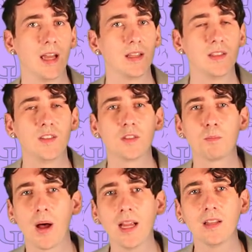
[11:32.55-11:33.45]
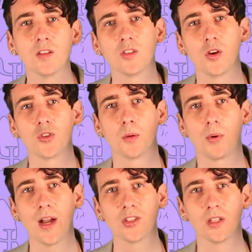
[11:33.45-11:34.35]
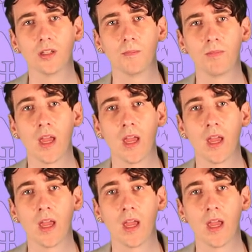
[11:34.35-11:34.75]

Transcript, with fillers: despite the social pressure